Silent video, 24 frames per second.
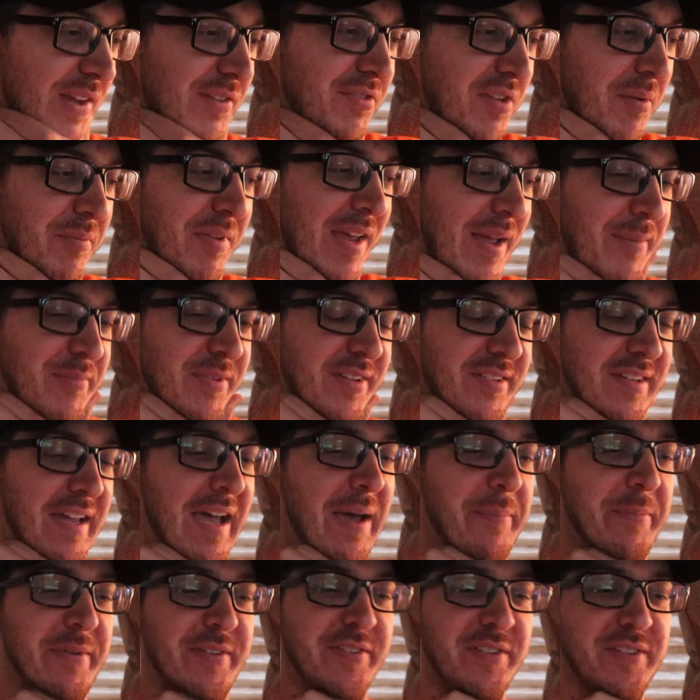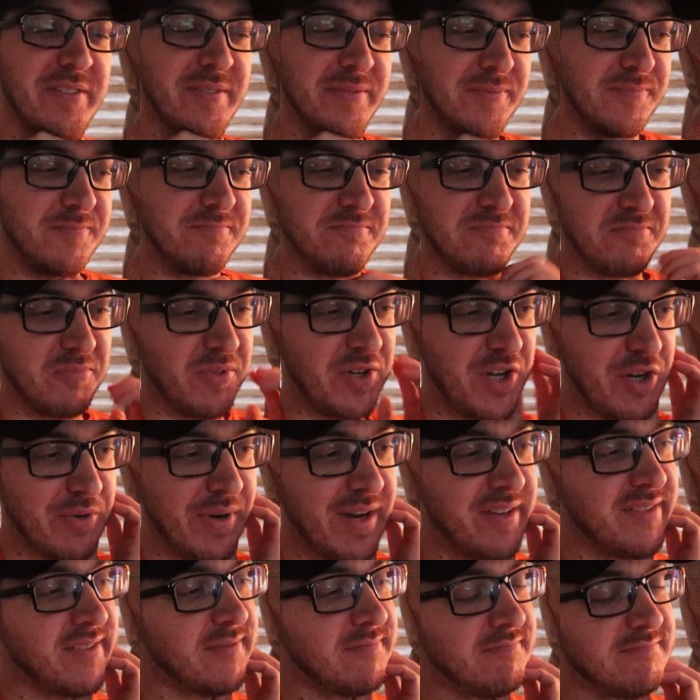Sometimes this happens when you're
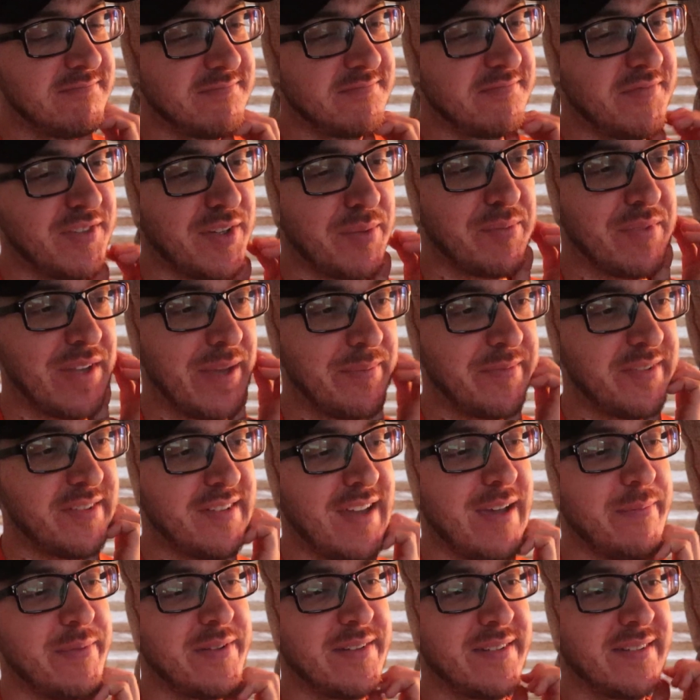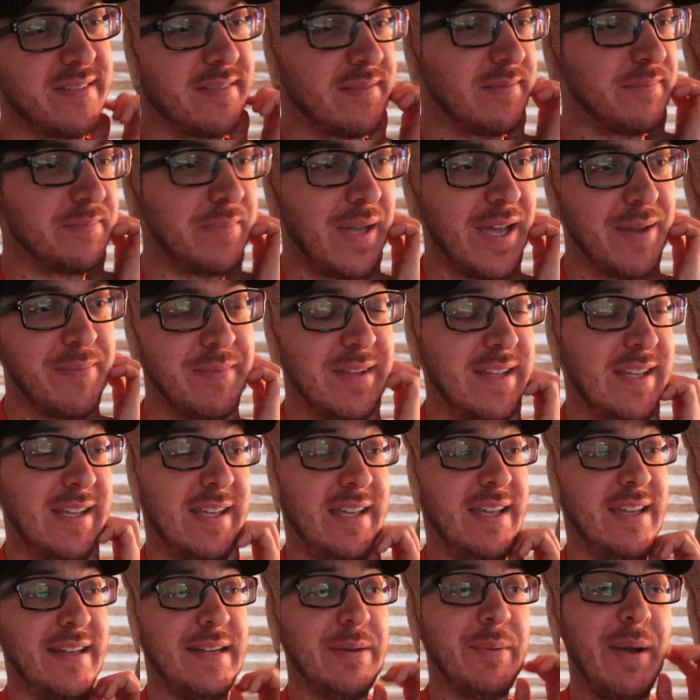racing. Sometimes this happens. But
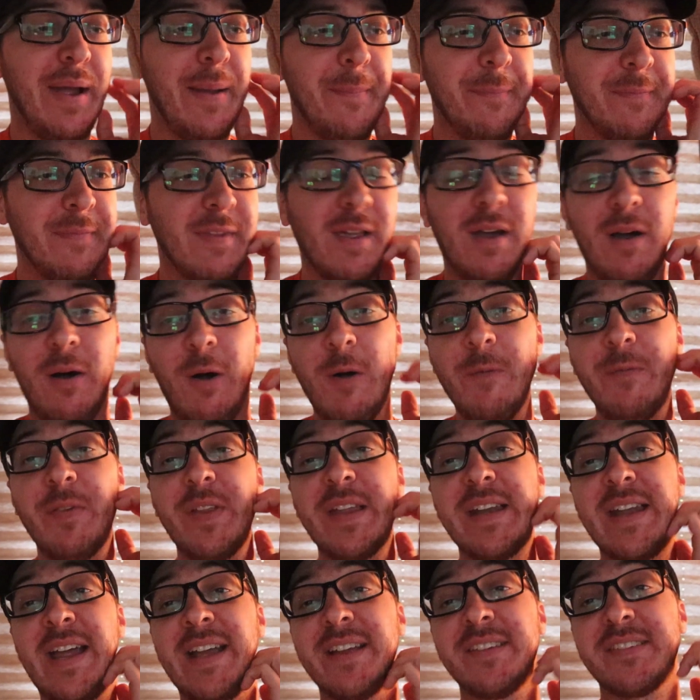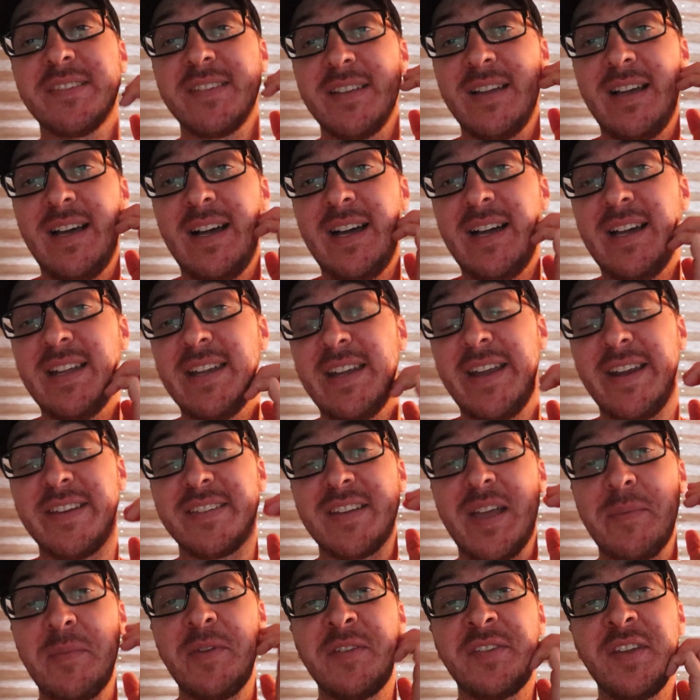anyway, hopefully next
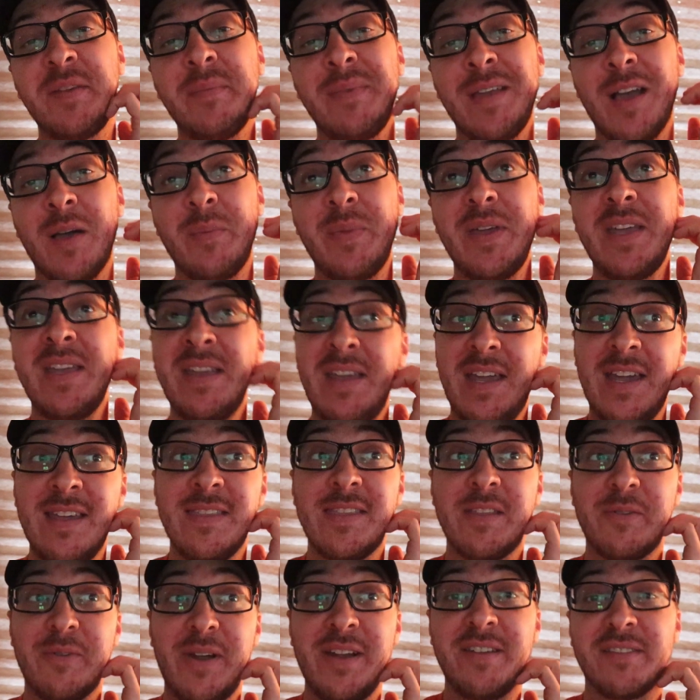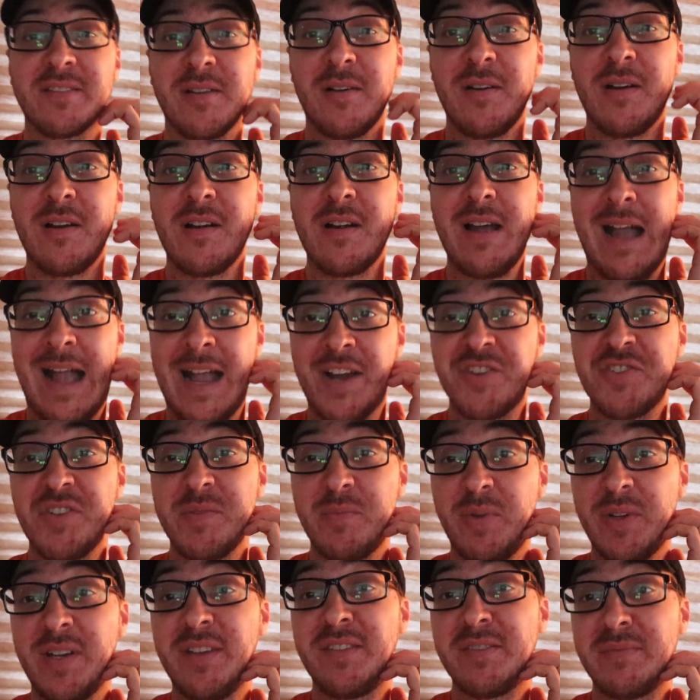time you see me, I'll be in the race car actually
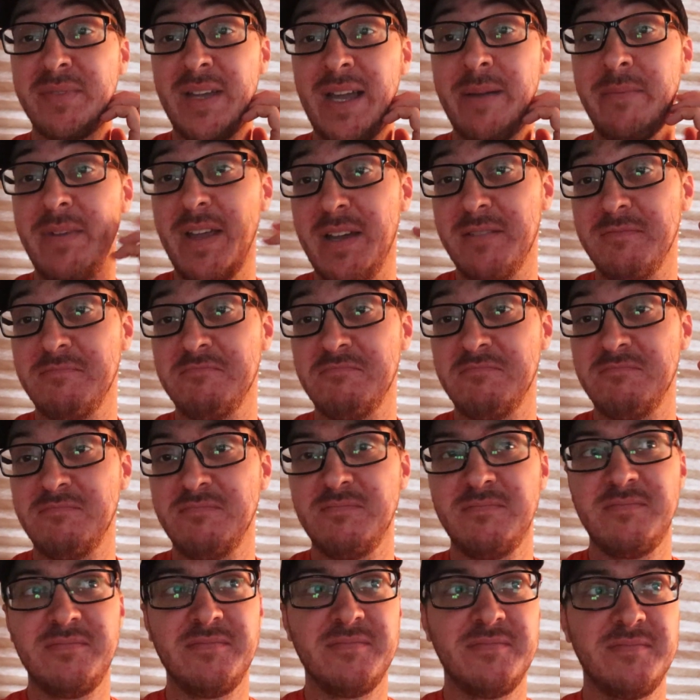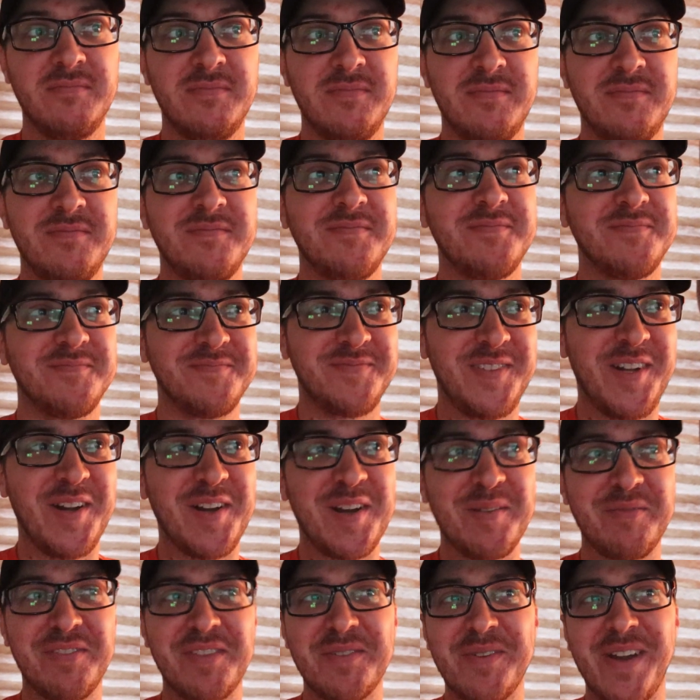putting some time down. Here
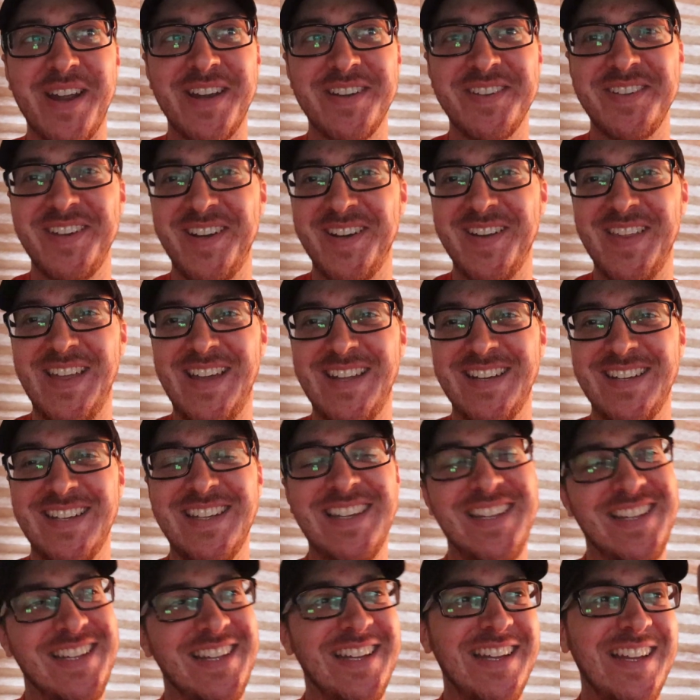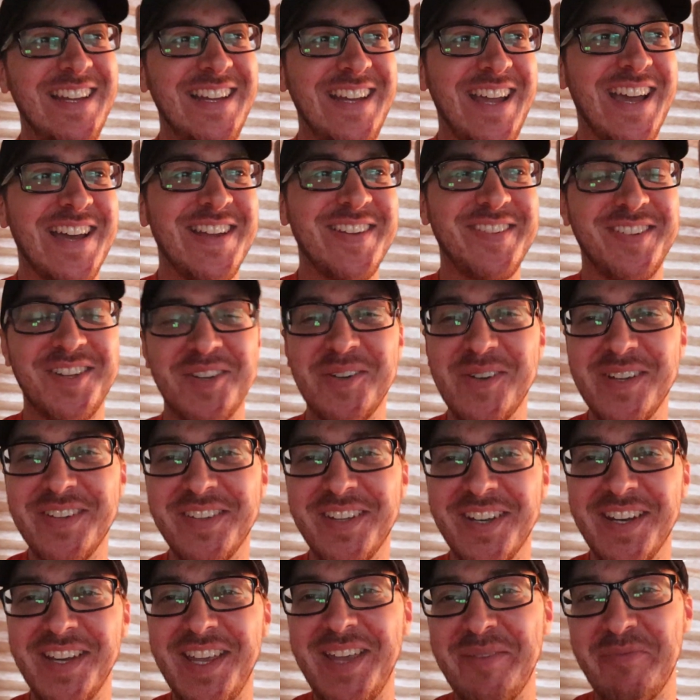comes the rain. You hear that? Yeah, so it's
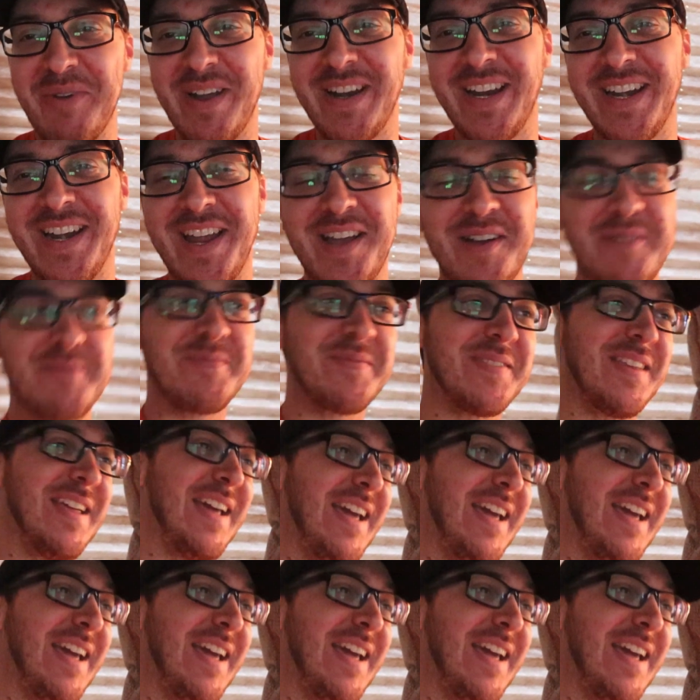gonna keep raining now.